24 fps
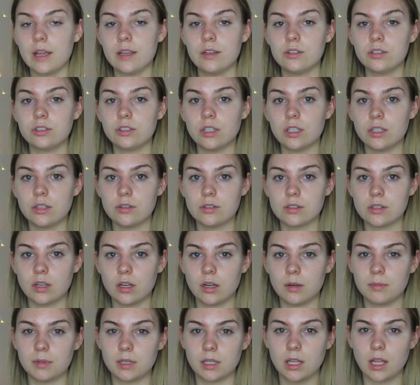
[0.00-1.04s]
I usually use the
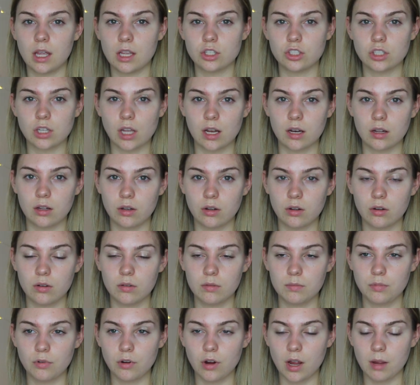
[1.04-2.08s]
Urban Decay
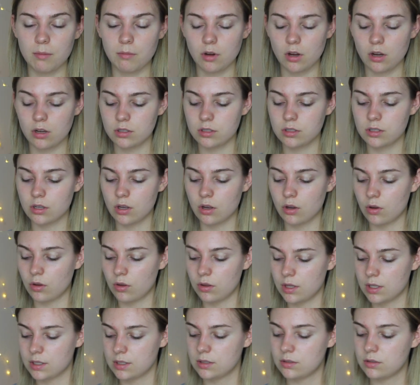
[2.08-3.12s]
Shadow Primer,
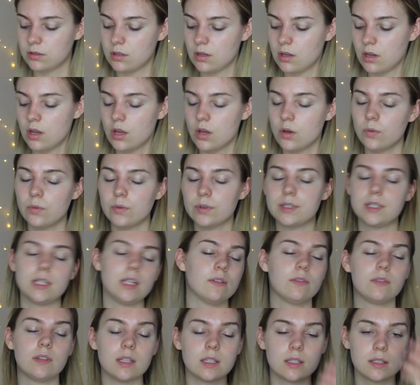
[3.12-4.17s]
so we'll
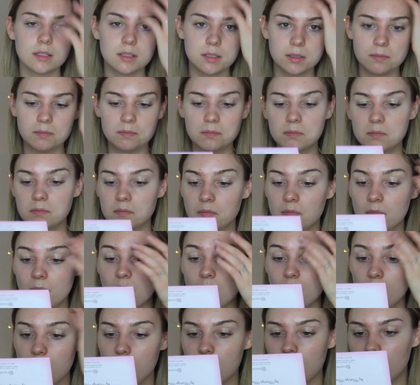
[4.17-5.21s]
see if this
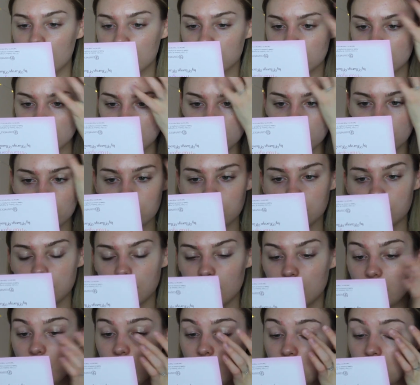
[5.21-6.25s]
actually holds
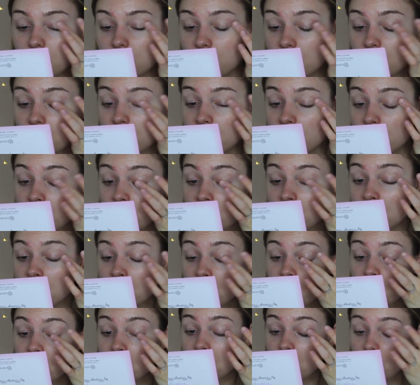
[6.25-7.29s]
my
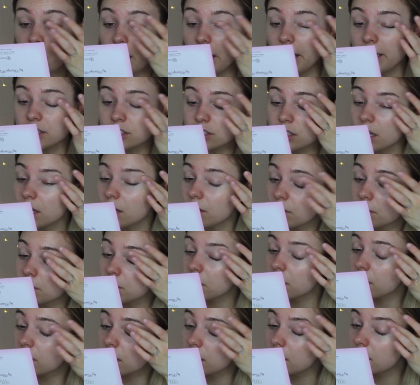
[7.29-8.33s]
eyeshadow
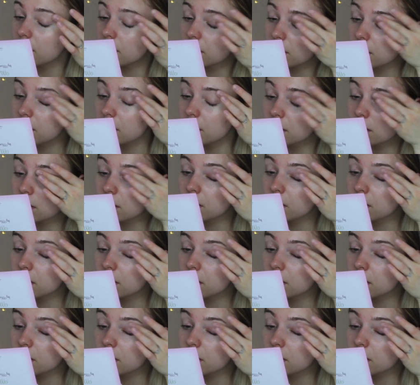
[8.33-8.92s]
in place.